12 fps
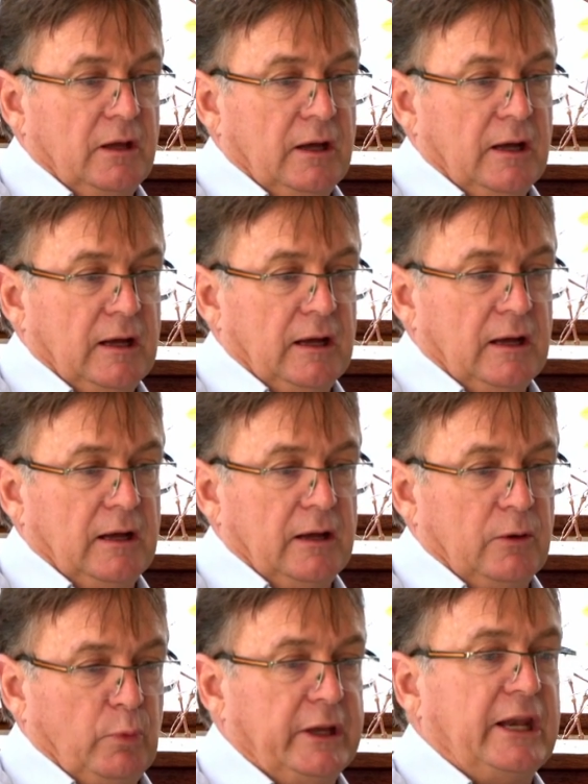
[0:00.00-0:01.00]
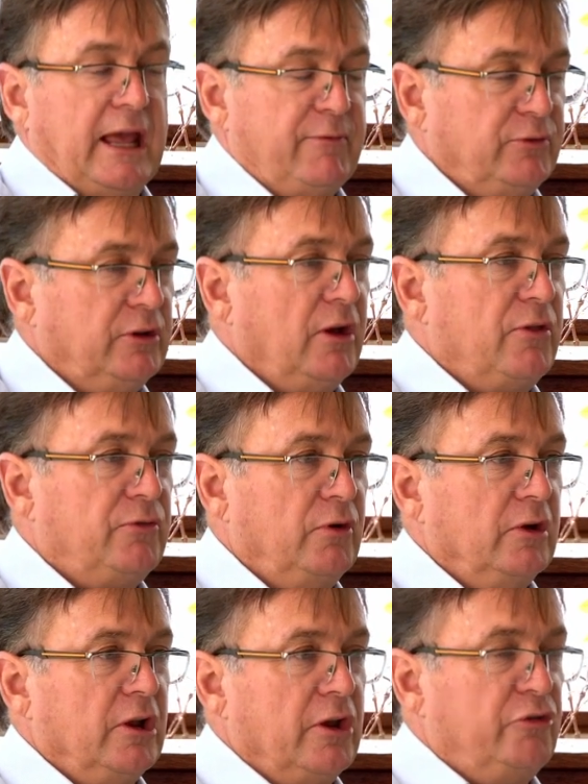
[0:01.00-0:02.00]
we're going to have to go
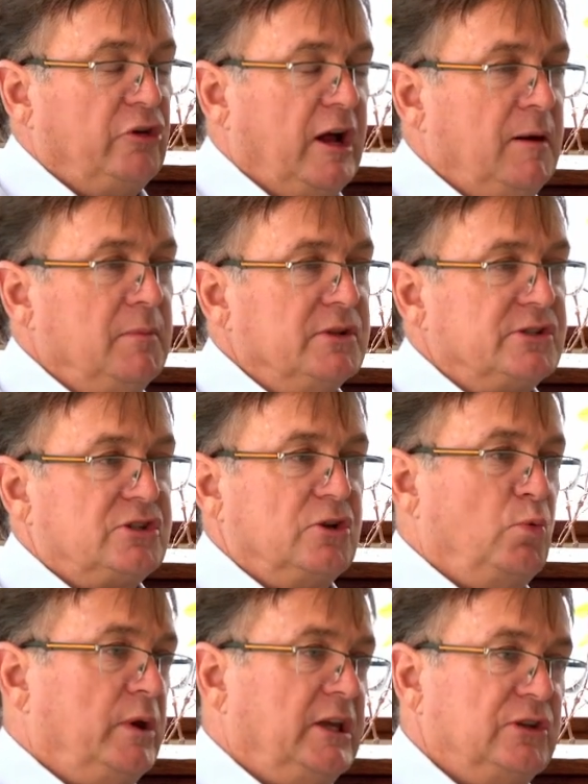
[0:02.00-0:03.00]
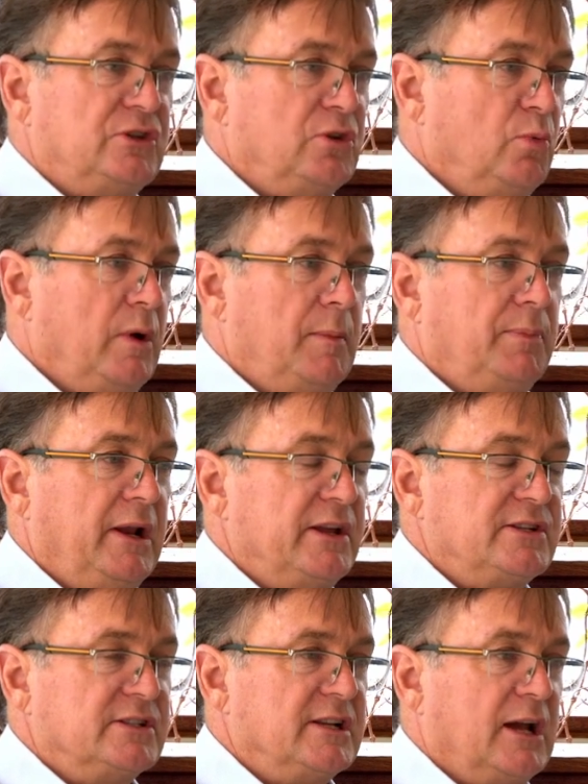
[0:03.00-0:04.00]
through a lot of dramas till we get to where
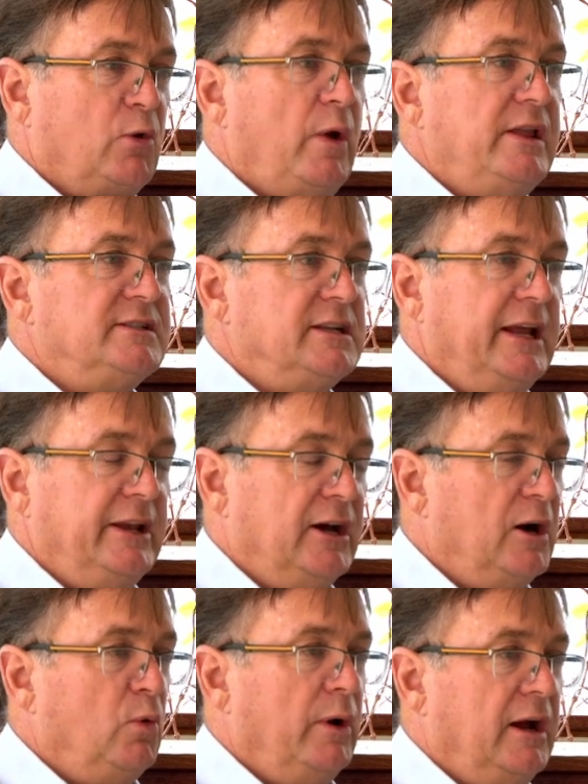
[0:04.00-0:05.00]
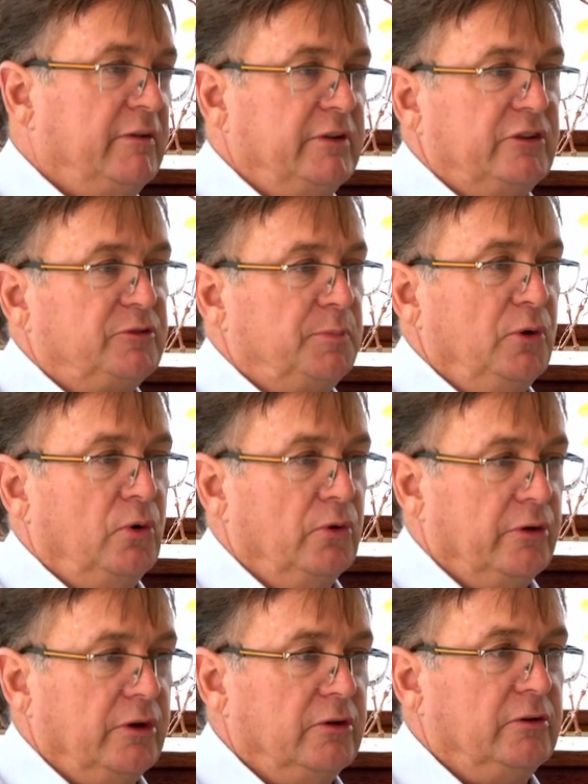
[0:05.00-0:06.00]
places like Queensland are, where I've
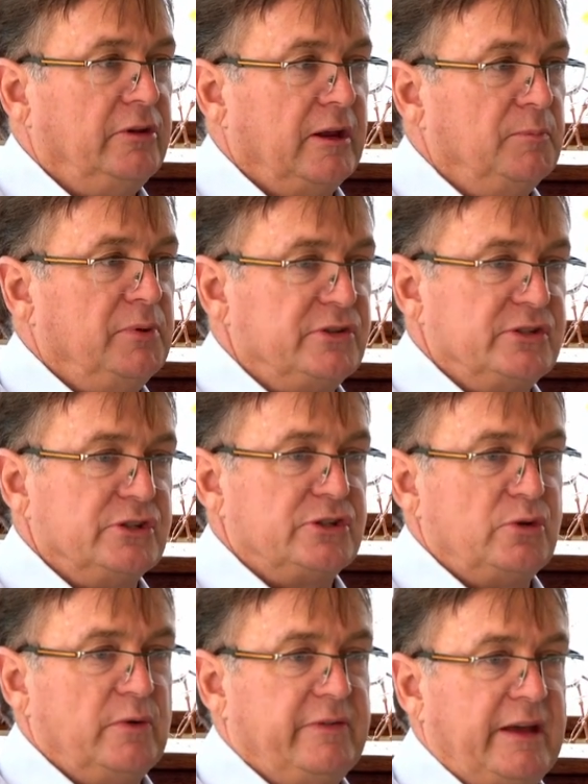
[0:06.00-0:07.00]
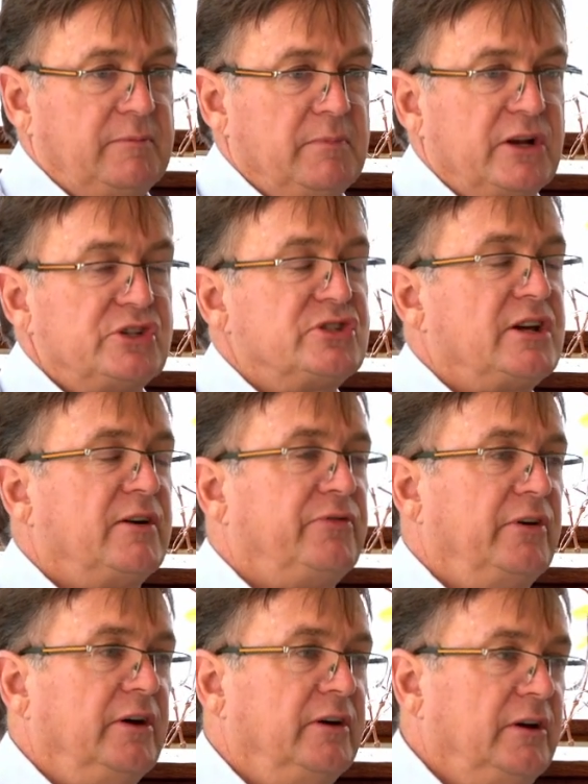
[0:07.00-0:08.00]
explored and done business who have had much
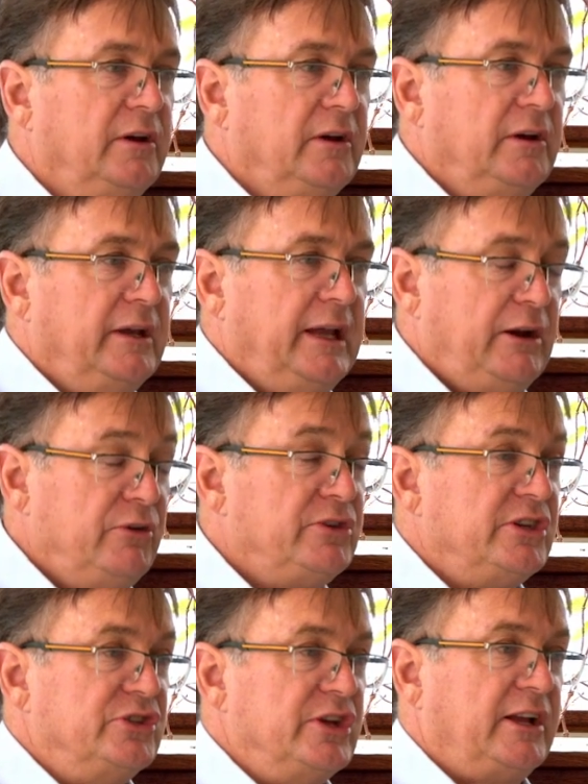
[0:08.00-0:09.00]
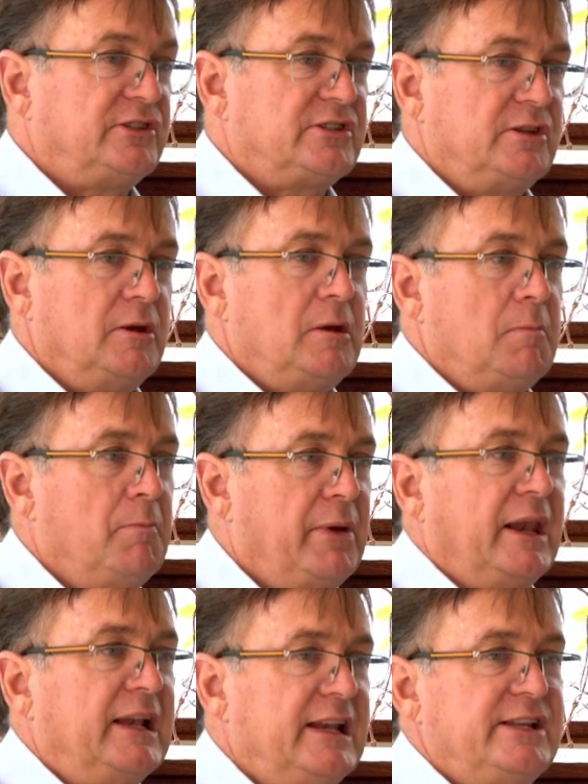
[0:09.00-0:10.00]
tougher heritage acts, but
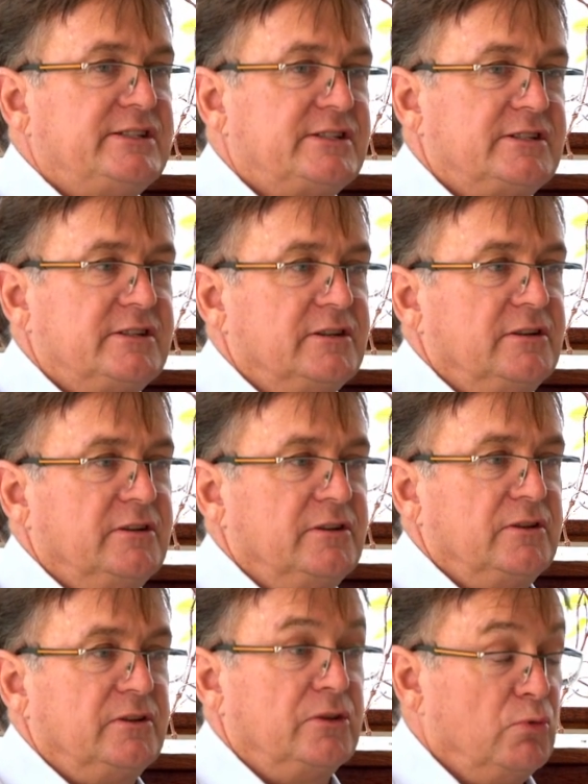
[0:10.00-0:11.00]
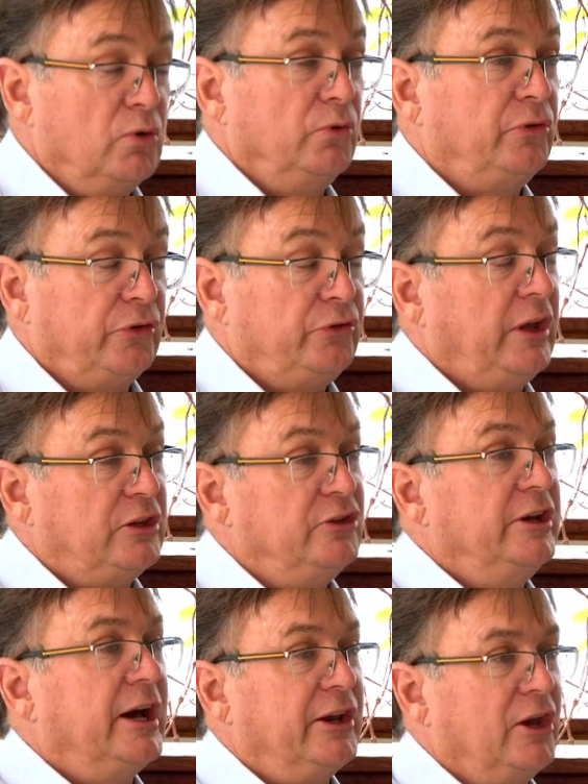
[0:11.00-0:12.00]
at least the rules are set and
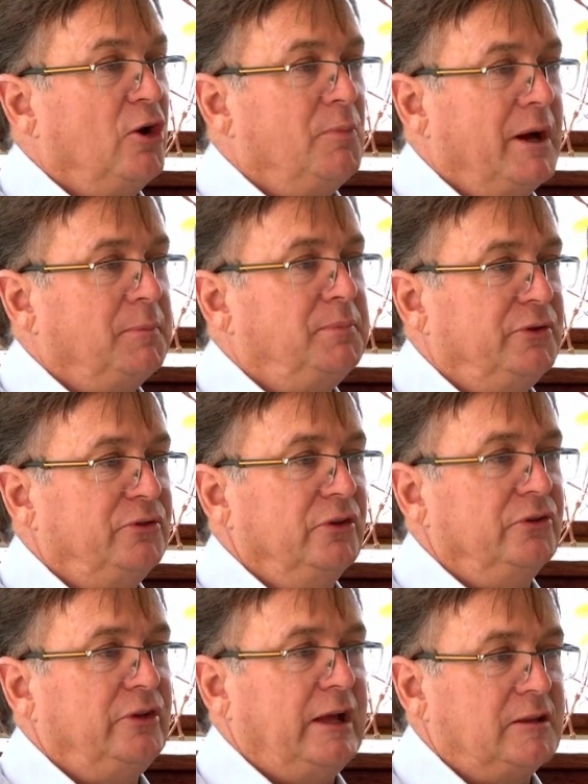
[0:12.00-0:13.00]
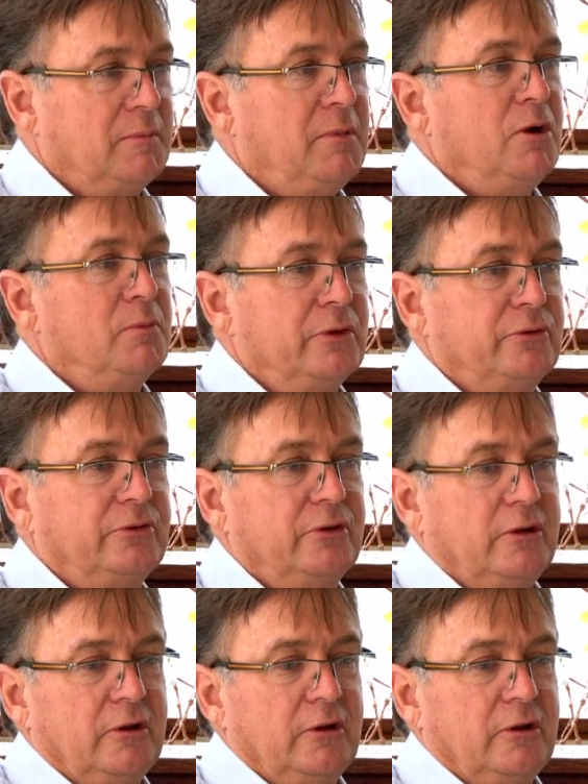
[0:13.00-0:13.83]
you know how to go about business. At the moment,